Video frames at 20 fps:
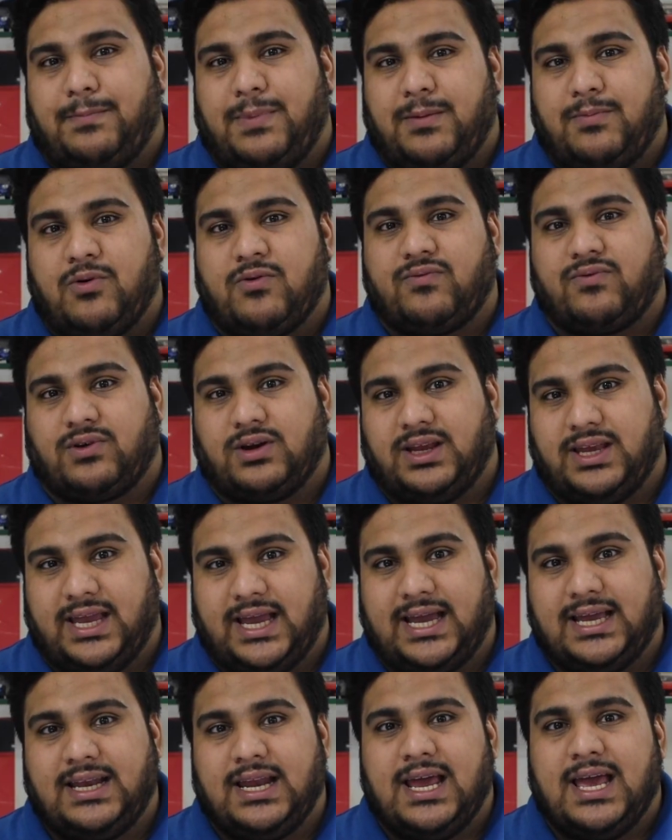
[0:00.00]
people
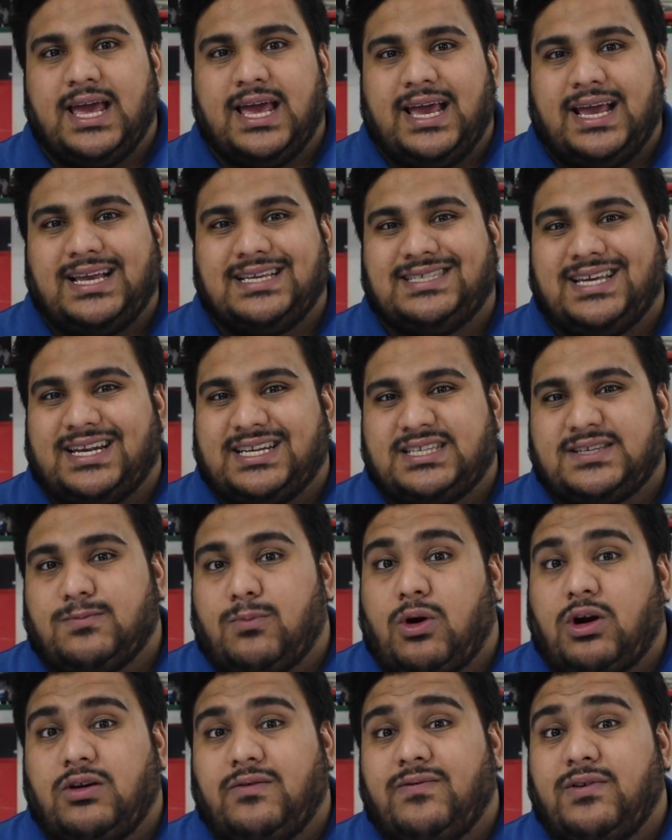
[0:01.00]
forget is that a
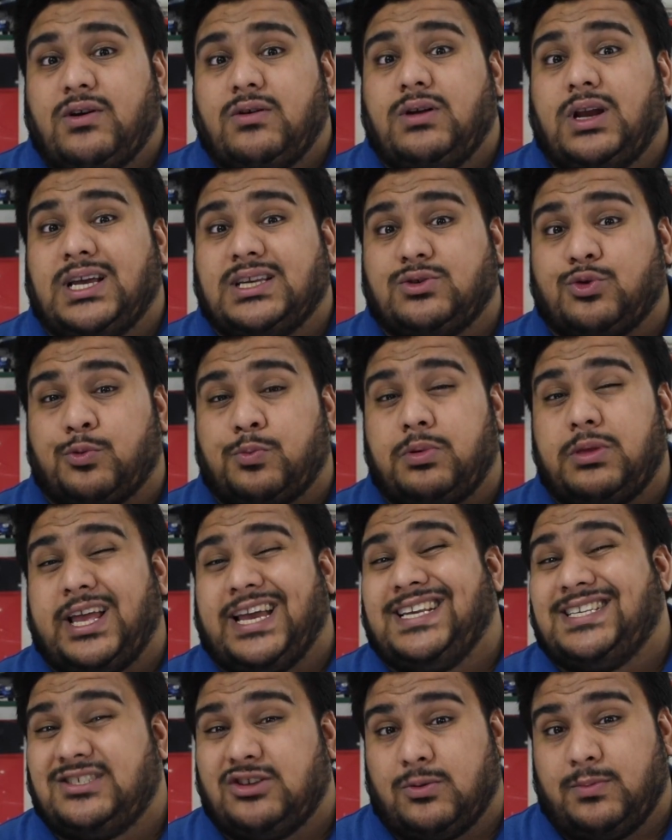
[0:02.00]
smartphone has
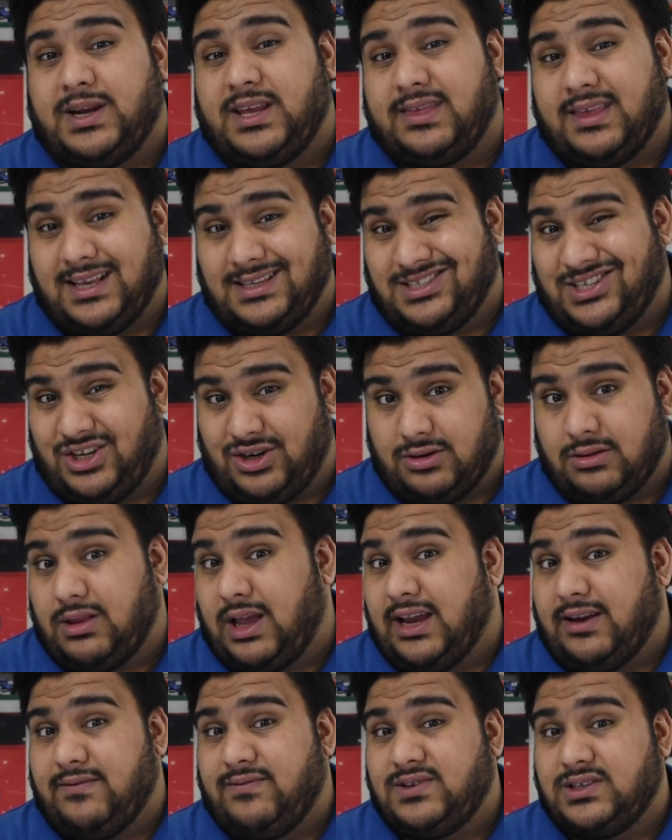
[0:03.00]
replaced so many things in your
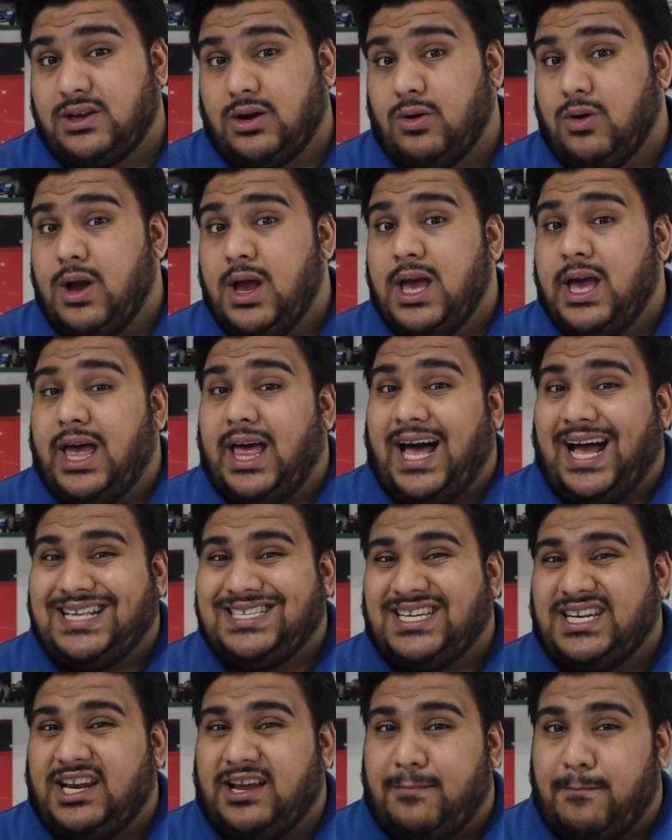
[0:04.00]
life. So that's
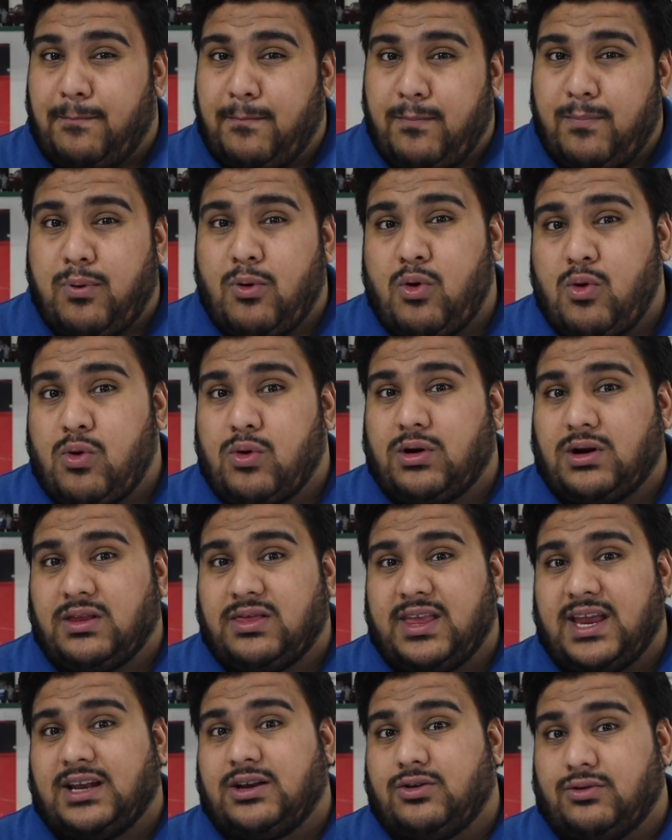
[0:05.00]
an important
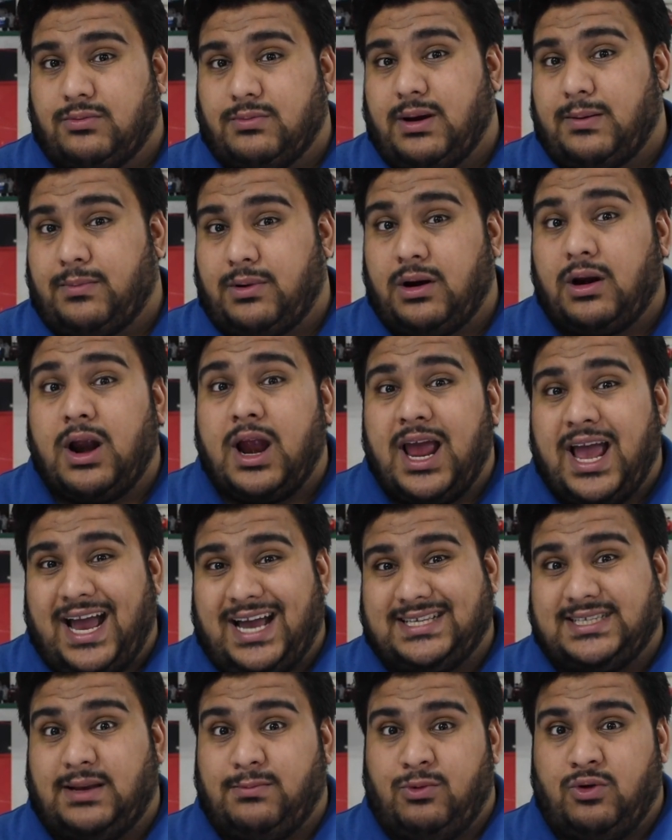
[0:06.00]
thing to remember
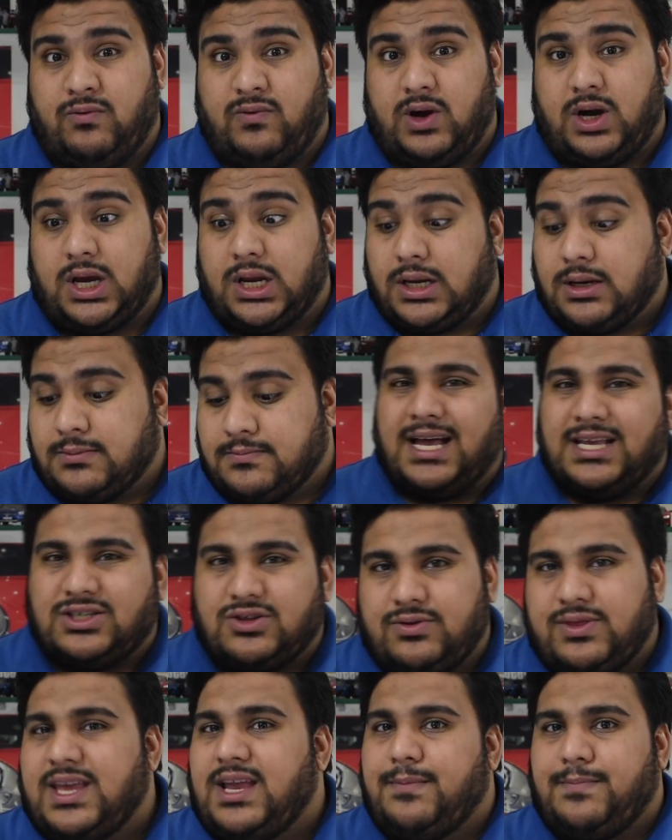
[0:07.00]
as I move on. So
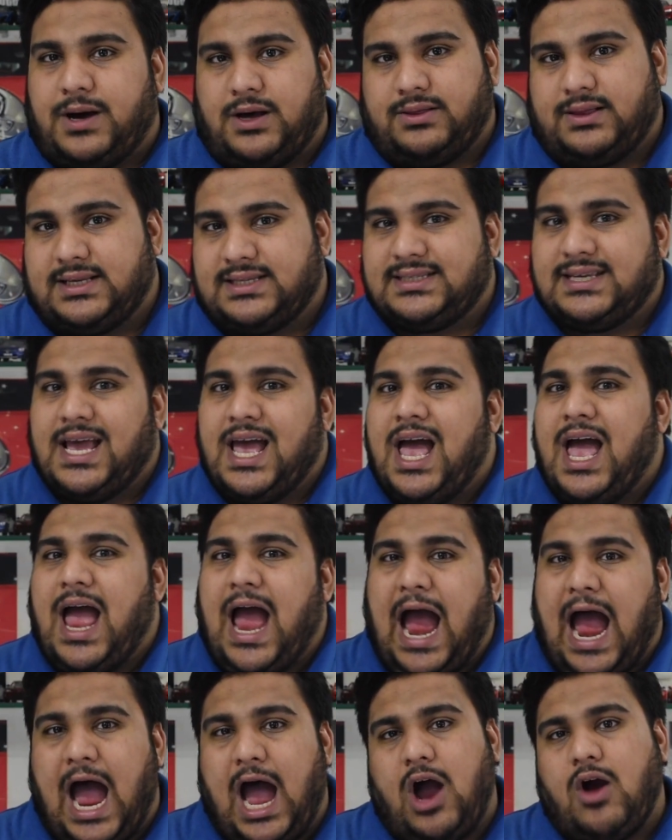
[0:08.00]
think about this.
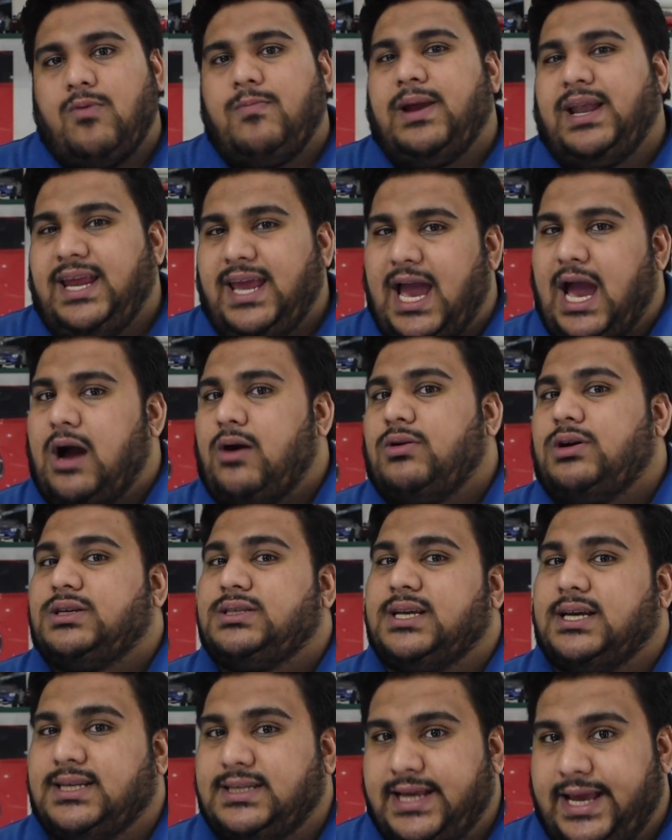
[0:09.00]
How many hours
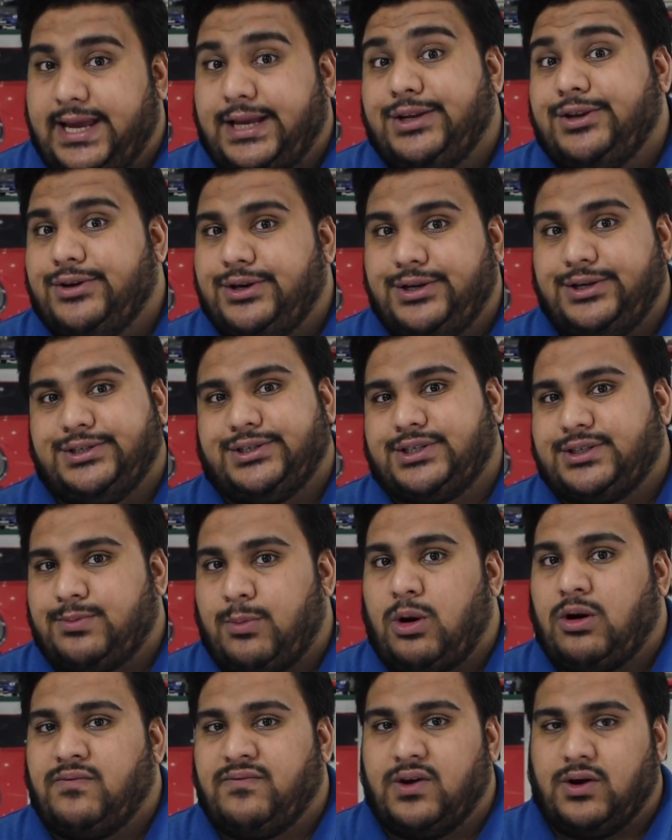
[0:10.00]
a day do you use your
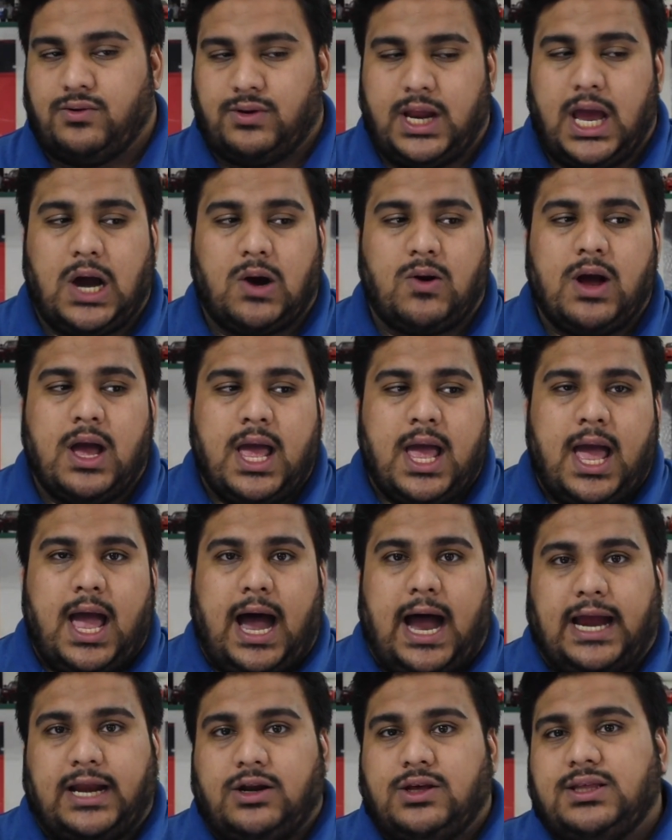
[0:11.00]
smartphone? Now,
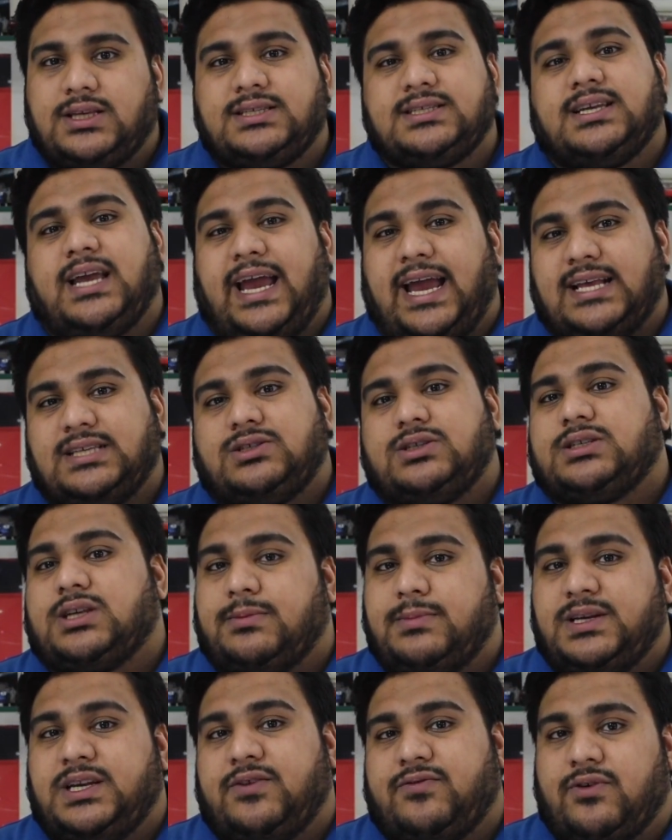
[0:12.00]
I know this answer is gonna
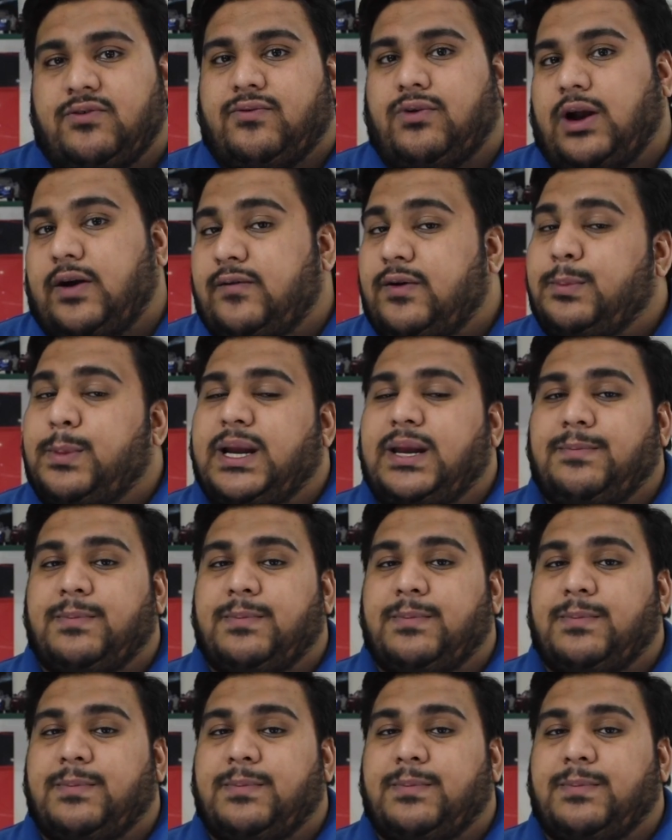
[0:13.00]
be different for everybody,